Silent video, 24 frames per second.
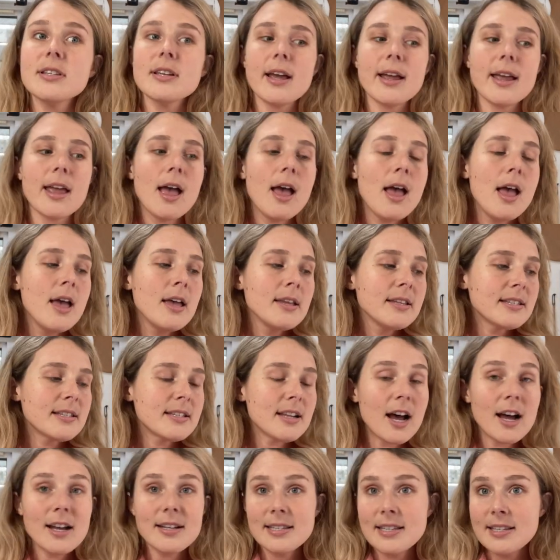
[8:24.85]
I
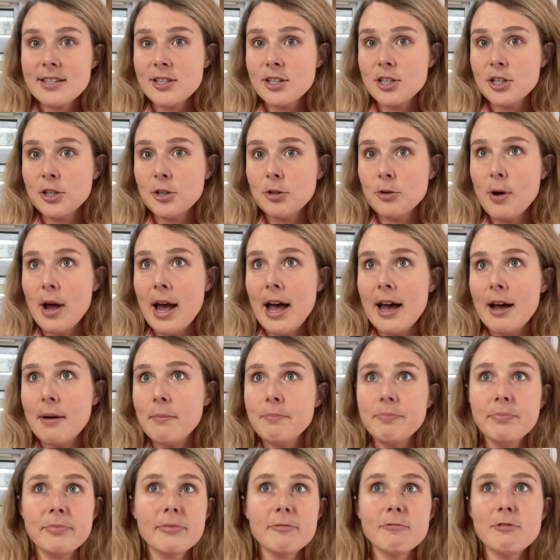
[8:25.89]
started
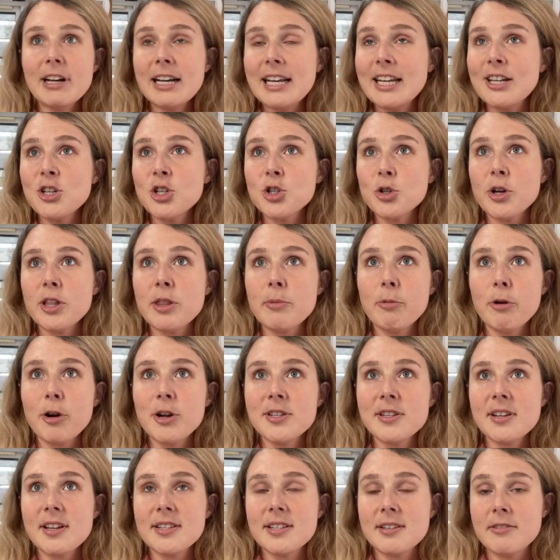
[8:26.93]
to really enjoy the
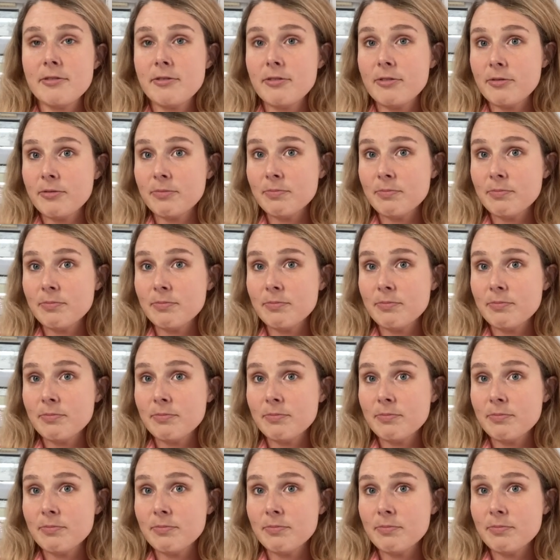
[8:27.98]
process of